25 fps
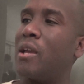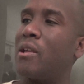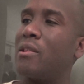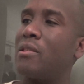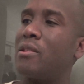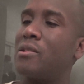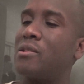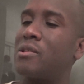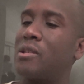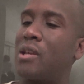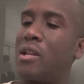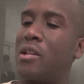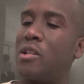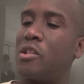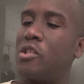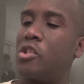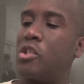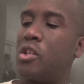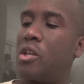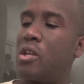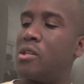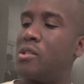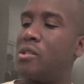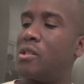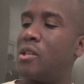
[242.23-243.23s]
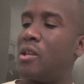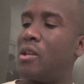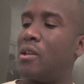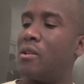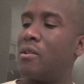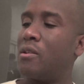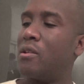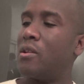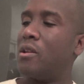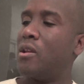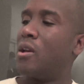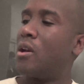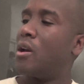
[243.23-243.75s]
It looks kind of cheesy,
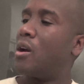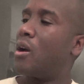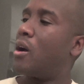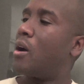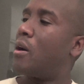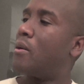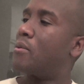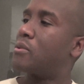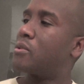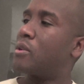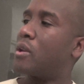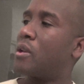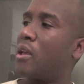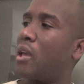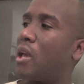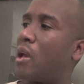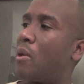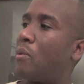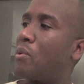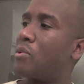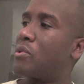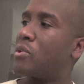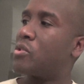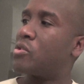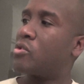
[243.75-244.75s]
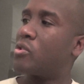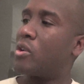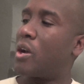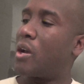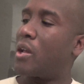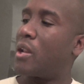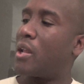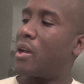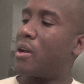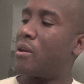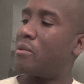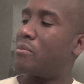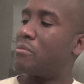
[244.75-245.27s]
so I can't wait to try
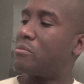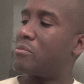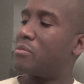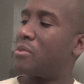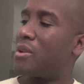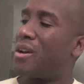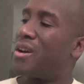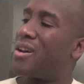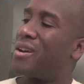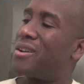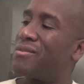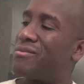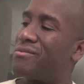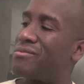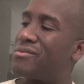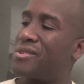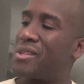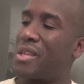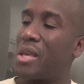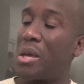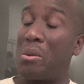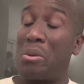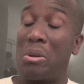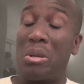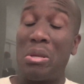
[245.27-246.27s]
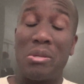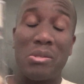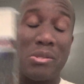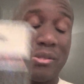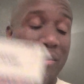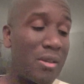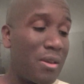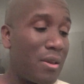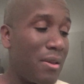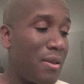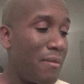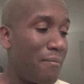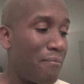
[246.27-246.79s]
it out, see how it is.
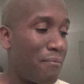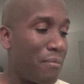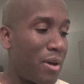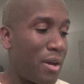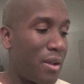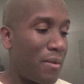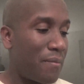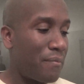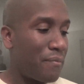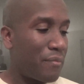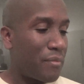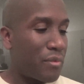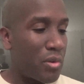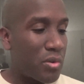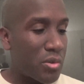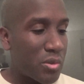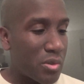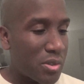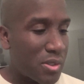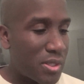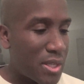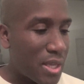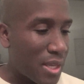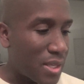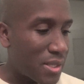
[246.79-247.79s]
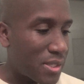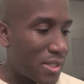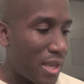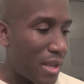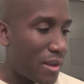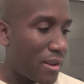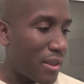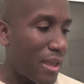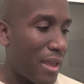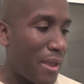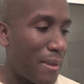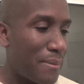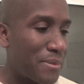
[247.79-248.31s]
But those are Sega
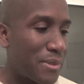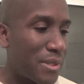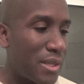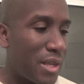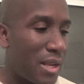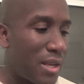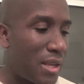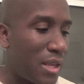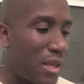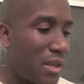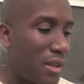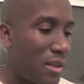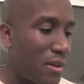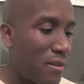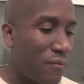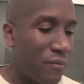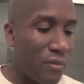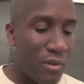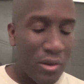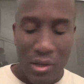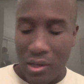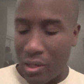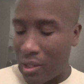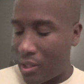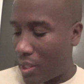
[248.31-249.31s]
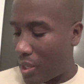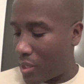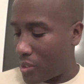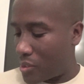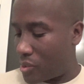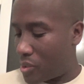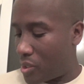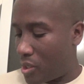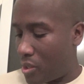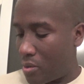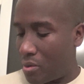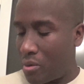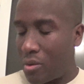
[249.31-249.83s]
Saturn games that I needed for the
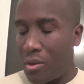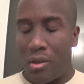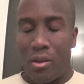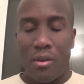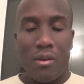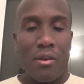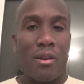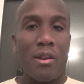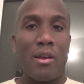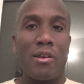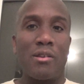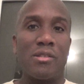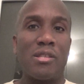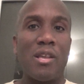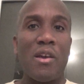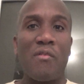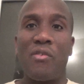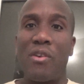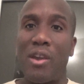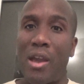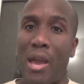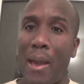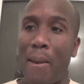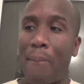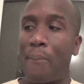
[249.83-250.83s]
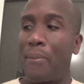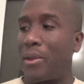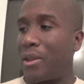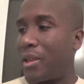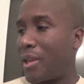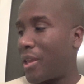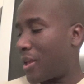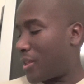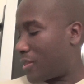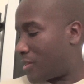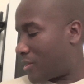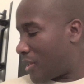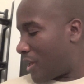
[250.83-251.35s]
collection, and I was definitely happy to
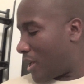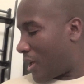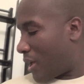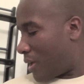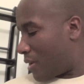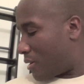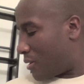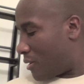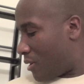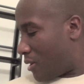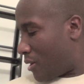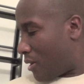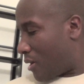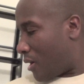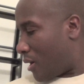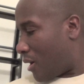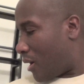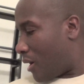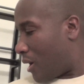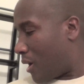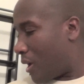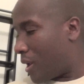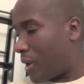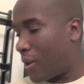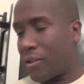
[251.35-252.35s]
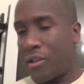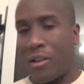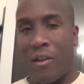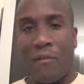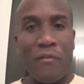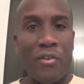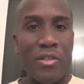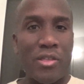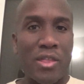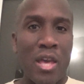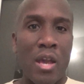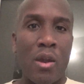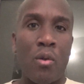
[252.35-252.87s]
get that. I
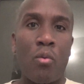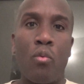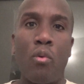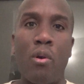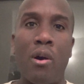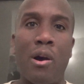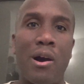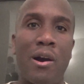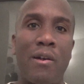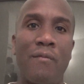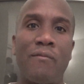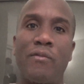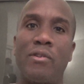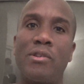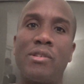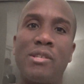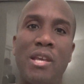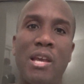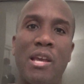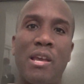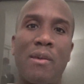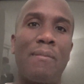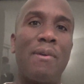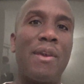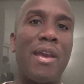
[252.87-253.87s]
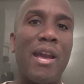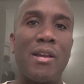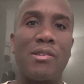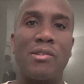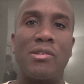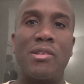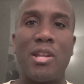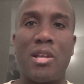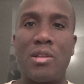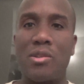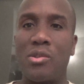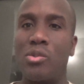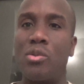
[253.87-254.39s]
definitely thank Juan for taking me out to
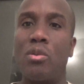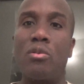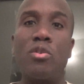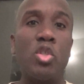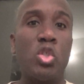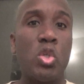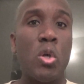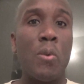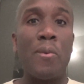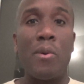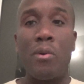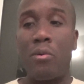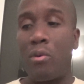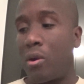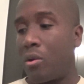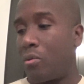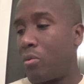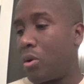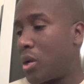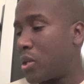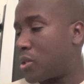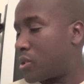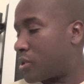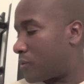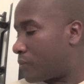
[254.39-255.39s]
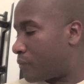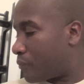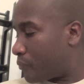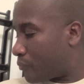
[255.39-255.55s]
that store, showing me where it was.